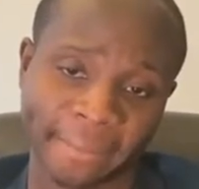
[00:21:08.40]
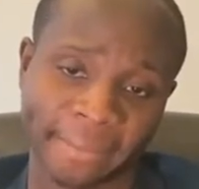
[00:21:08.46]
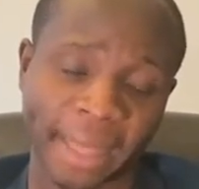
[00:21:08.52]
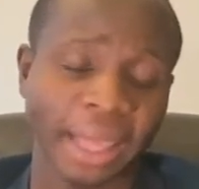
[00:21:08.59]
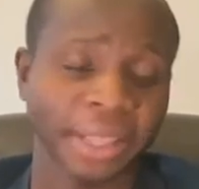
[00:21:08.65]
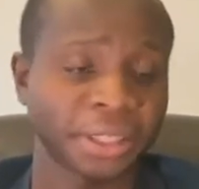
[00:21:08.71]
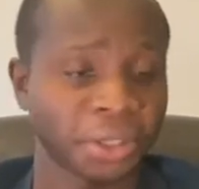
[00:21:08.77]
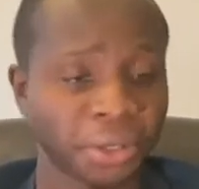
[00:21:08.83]

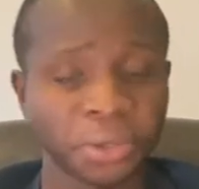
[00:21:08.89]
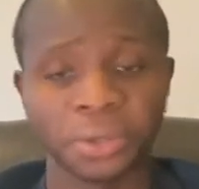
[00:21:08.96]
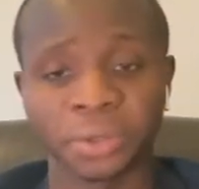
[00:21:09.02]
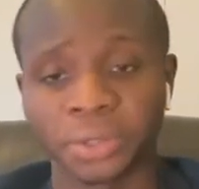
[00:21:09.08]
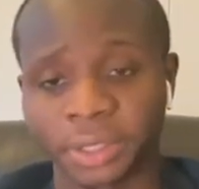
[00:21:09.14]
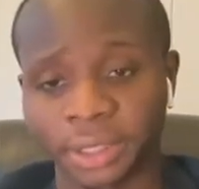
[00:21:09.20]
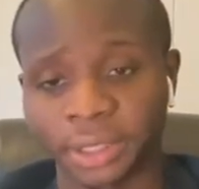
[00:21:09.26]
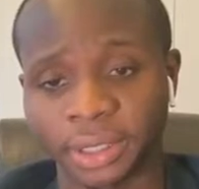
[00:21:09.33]
That's
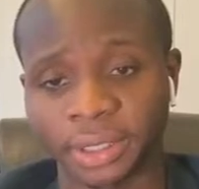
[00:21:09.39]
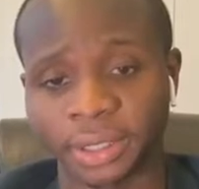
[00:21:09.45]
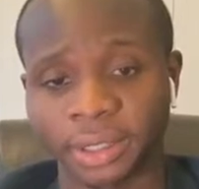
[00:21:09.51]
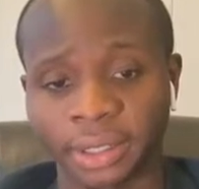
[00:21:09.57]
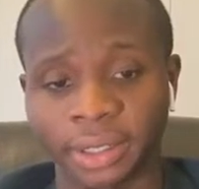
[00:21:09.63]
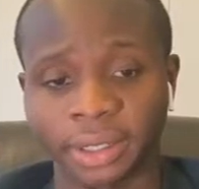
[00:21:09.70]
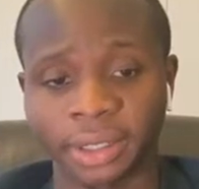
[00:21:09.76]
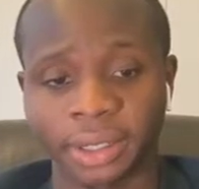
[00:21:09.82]
huge.
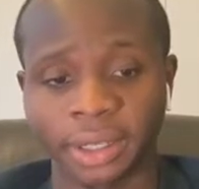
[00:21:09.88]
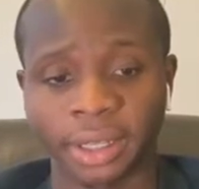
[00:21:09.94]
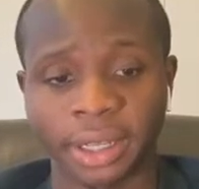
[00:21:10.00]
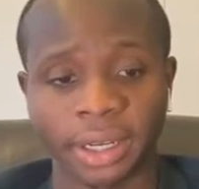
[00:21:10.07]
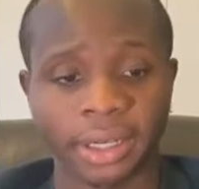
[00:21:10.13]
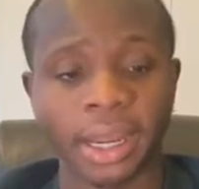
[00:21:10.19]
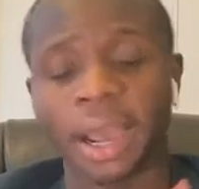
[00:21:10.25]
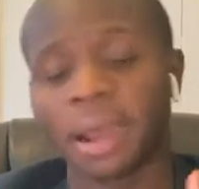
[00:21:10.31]

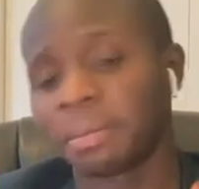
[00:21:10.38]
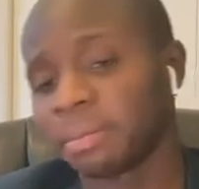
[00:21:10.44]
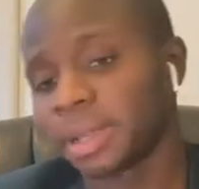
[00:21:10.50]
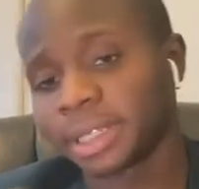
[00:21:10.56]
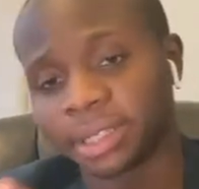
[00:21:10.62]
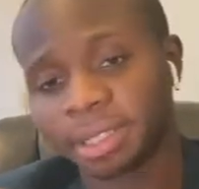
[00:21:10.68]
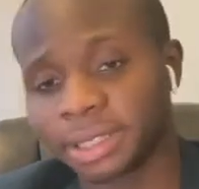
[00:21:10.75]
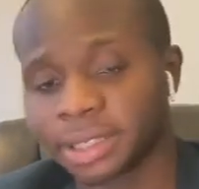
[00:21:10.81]
Now I'm
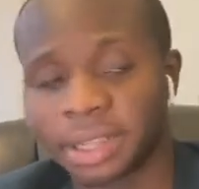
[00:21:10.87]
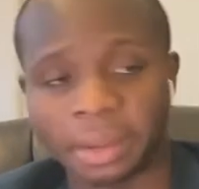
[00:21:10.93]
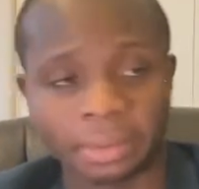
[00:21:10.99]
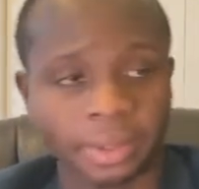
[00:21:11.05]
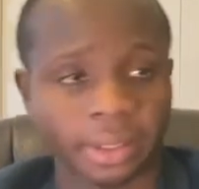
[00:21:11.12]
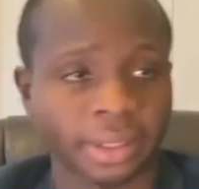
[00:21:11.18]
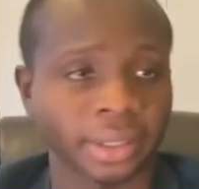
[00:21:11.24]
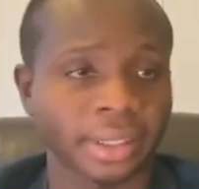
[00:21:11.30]
missing
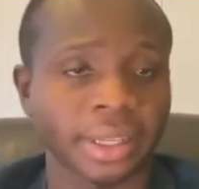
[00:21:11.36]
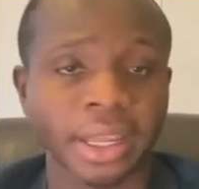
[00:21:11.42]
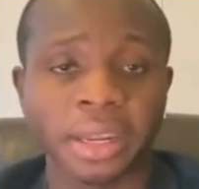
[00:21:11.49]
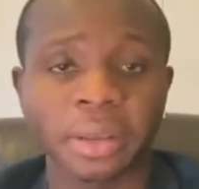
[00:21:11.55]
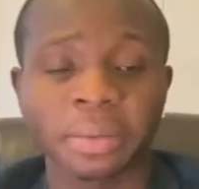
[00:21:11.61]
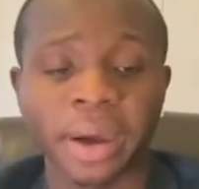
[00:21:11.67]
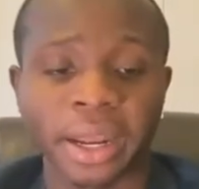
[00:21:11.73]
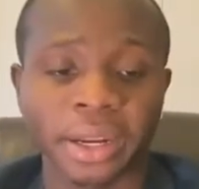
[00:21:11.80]
something. Does
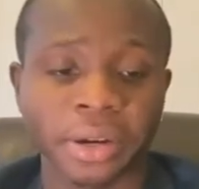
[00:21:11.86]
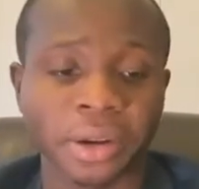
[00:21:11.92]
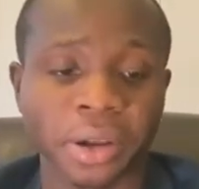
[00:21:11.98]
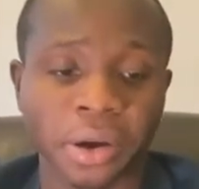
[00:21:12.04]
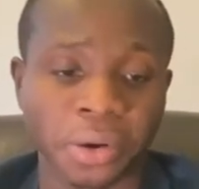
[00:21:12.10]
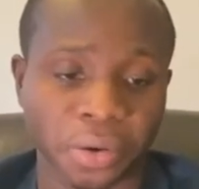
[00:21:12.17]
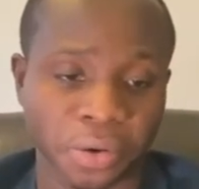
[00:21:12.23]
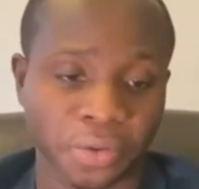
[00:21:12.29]
anybody
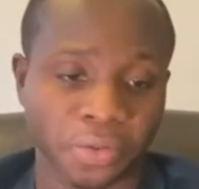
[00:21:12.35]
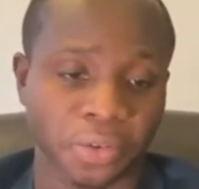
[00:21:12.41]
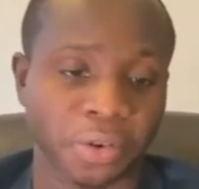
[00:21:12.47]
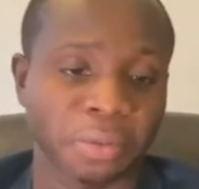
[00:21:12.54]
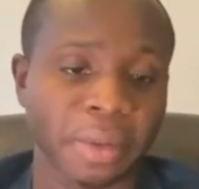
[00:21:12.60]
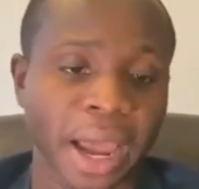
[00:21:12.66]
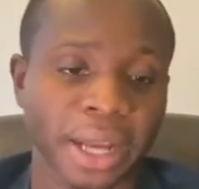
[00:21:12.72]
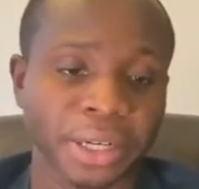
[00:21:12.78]
know, for a
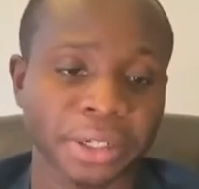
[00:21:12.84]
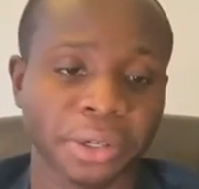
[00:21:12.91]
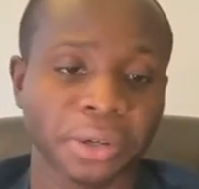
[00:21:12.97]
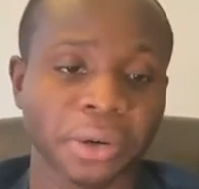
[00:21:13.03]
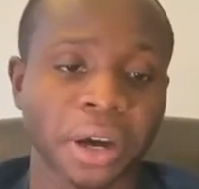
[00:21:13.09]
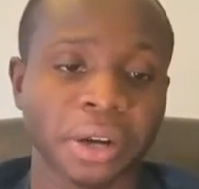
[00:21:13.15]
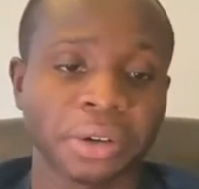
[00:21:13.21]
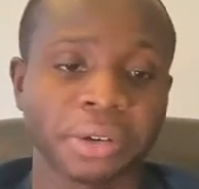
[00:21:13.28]

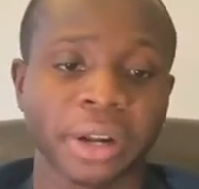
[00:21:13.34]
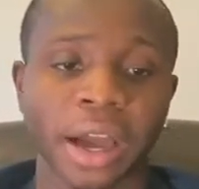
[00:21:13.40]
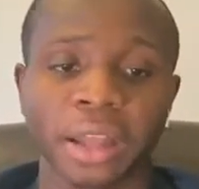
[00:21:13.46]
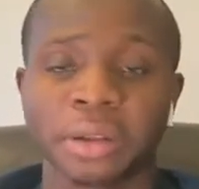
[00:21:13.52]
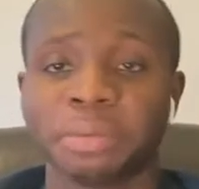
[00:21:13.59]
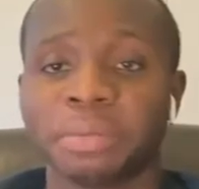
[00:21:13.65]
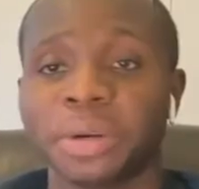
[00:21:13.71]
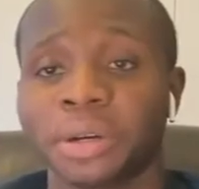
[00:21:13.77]
magical
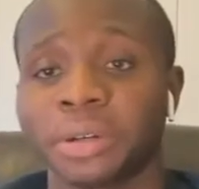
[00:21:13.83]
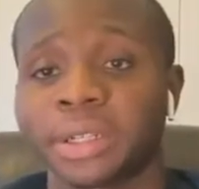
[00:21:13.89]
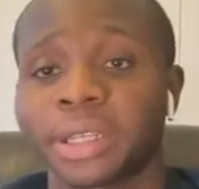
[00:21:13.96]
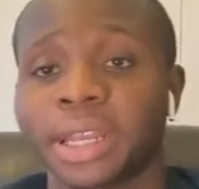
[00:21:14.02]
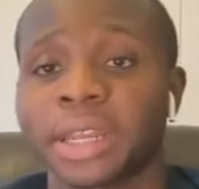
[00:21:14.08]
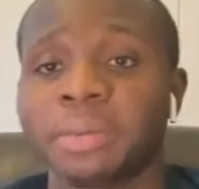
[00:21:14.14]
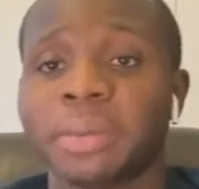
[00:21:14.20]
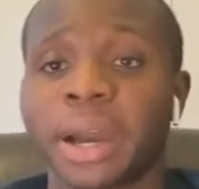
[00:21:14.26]
$100 bill, does
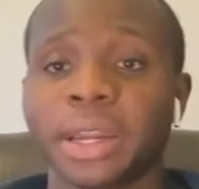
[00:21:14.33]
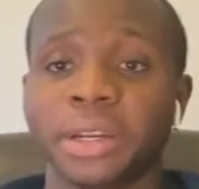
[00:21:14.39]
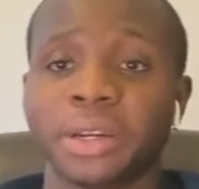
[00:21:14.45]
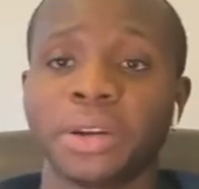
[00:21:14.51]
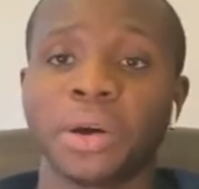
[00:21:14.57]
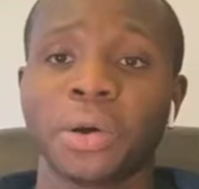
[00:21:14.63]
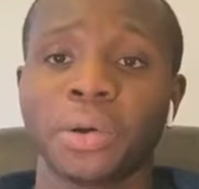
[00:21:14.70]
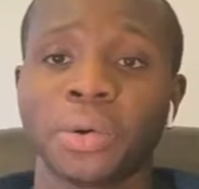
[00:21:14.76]
anybody
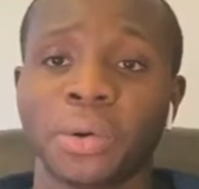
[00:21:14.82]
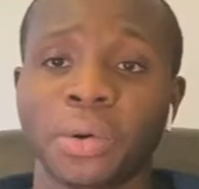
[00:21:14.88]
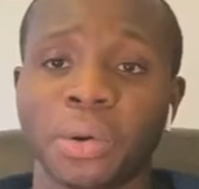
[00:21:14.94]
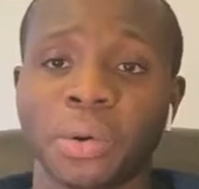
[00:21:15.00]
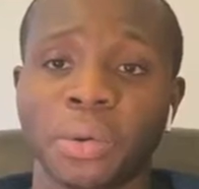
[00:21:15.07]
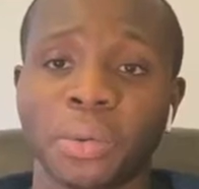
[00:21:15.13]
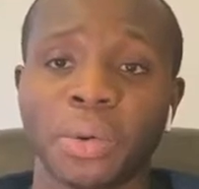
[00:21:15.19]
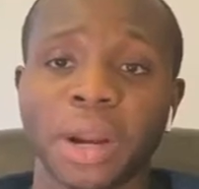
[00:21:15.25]
know
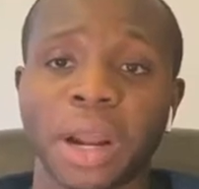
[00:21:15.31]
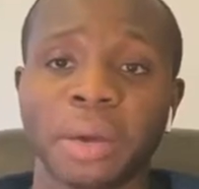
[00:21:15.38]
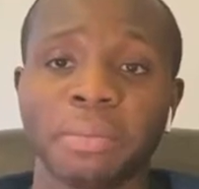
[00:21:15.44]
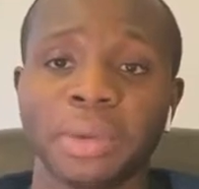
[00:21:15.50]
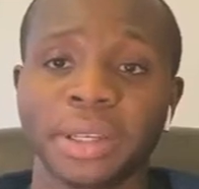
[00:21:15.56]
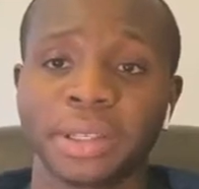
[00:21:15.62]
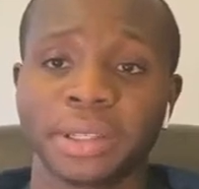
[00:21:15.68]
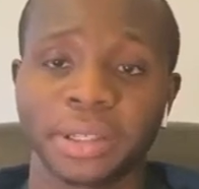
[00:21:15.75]
what I'm
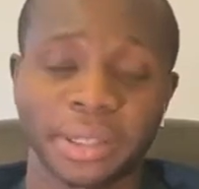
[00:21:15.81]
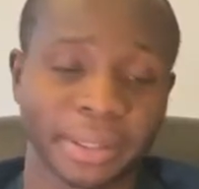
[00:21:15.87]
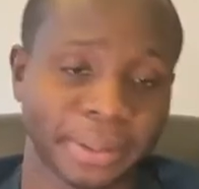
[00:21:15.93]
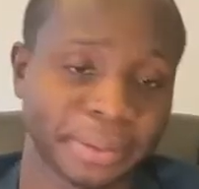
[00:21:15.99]
missing?